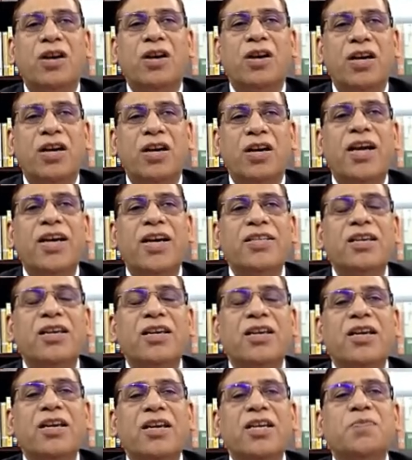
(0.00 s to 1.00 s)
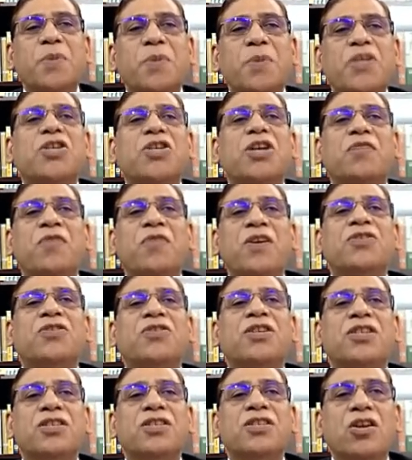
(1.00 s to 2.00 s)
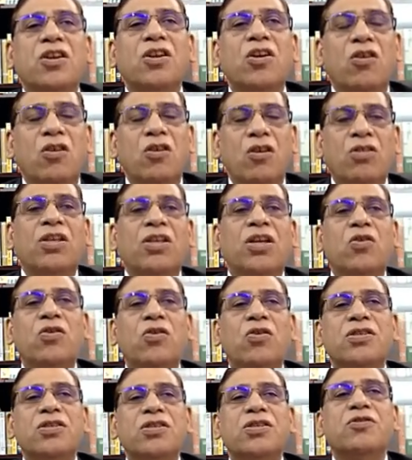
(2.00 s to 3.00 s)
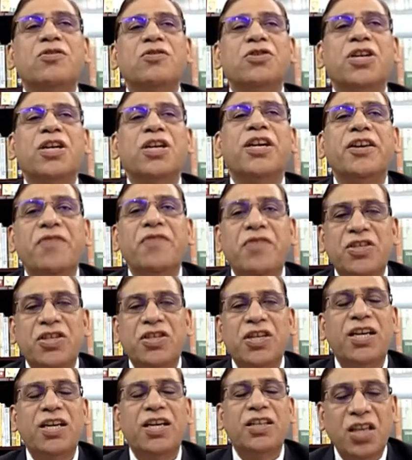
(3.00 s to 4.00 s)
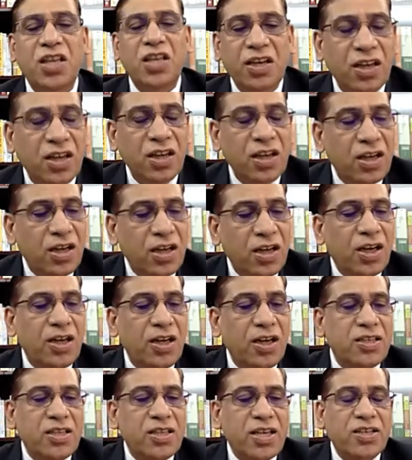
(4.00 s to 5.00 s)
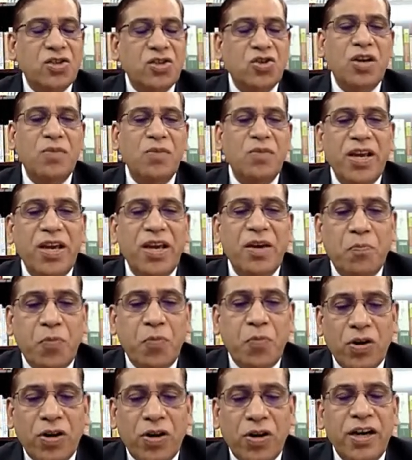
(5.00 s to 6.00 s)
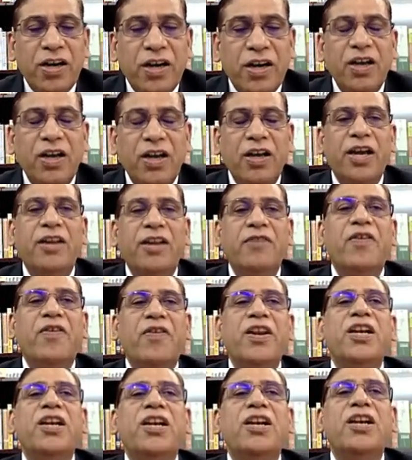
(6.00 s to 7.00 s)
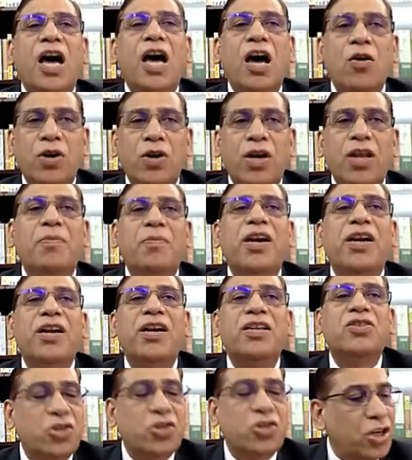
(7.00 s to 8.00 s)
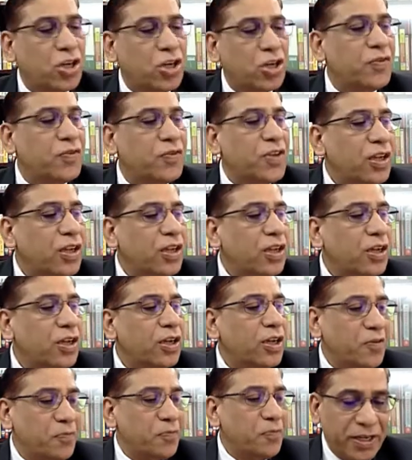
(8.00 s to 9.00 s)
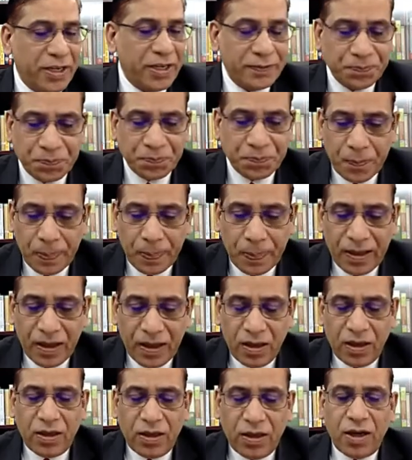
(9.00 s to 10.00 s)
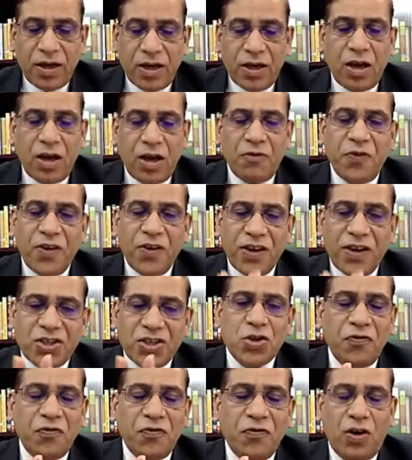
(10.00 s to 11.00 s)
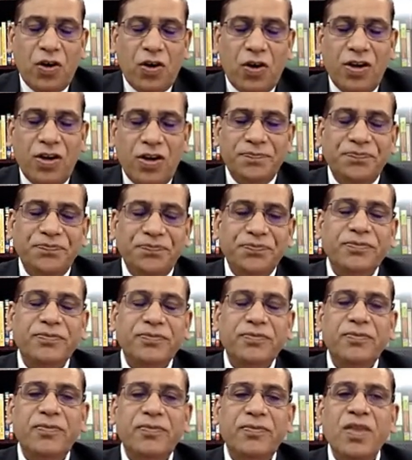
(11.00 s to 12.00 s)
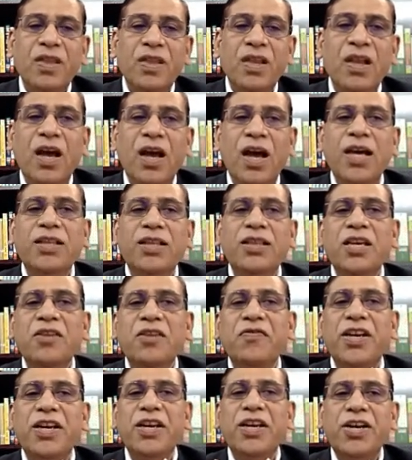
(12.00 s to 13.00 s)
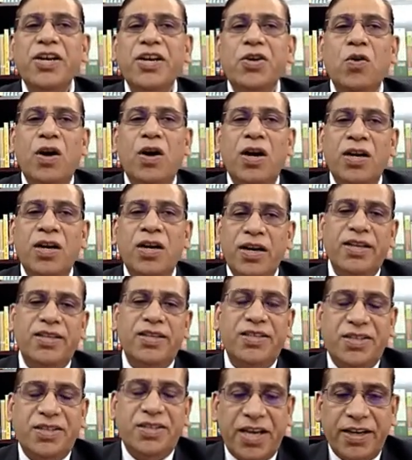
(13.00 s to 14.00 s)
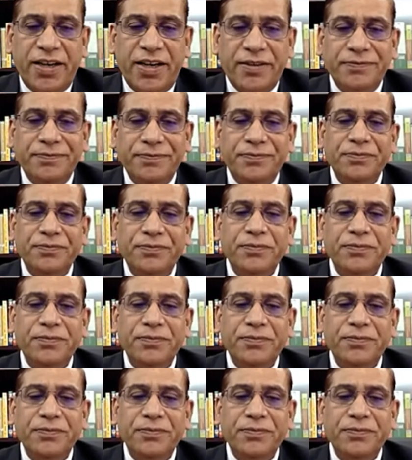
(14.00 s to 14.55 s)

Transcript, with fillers: to organize special functions on the Constitution Day, which I think uh, is extremely important and very laudable decision of the government. Now, first of all, I think we need to understand